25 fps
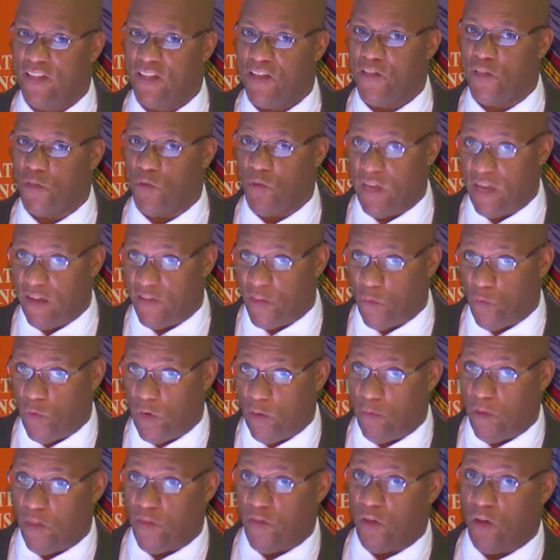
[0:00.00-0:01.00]
Do you have the
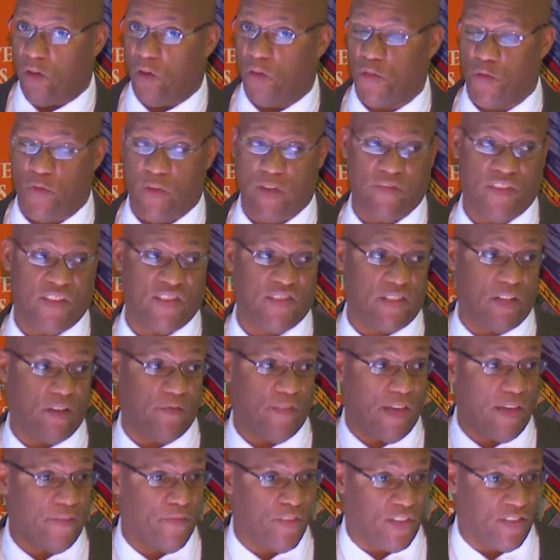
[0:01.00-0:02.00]
wherewithal? Do you have the
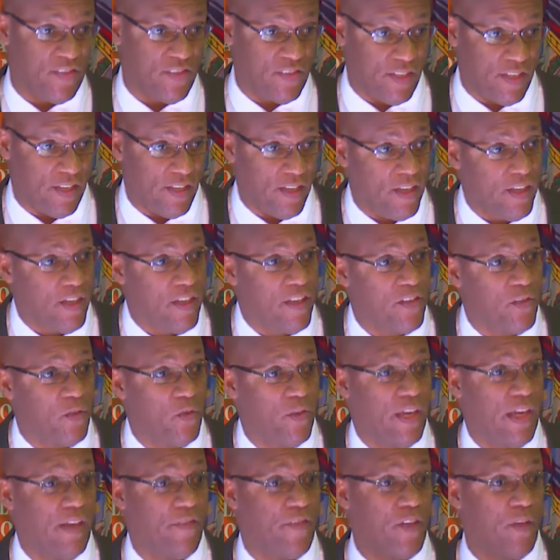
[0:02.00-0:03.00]
self-efficacy? Do you
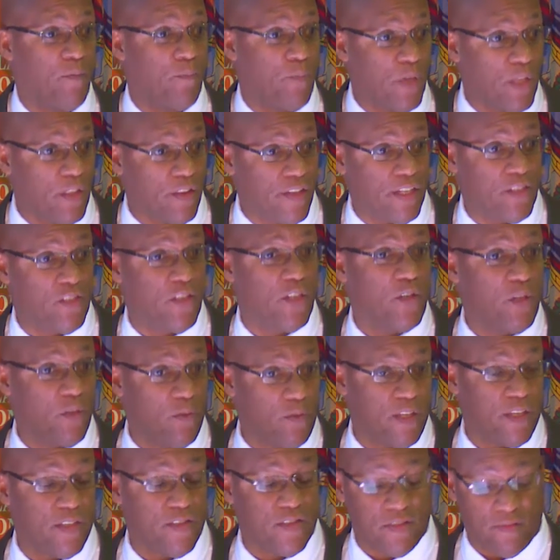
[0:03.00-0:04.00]
have the ability to do
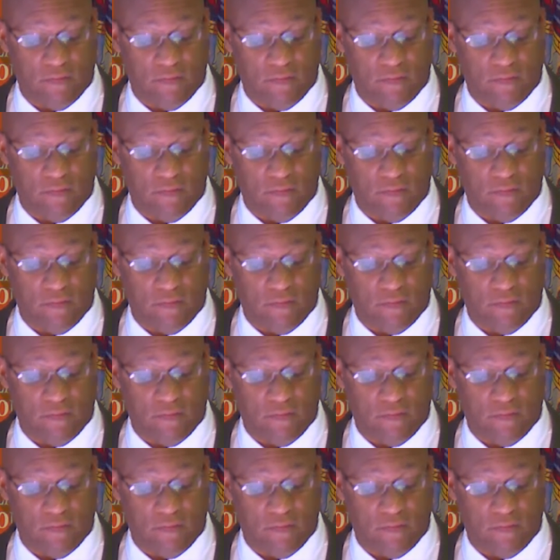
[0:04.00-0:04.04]
this?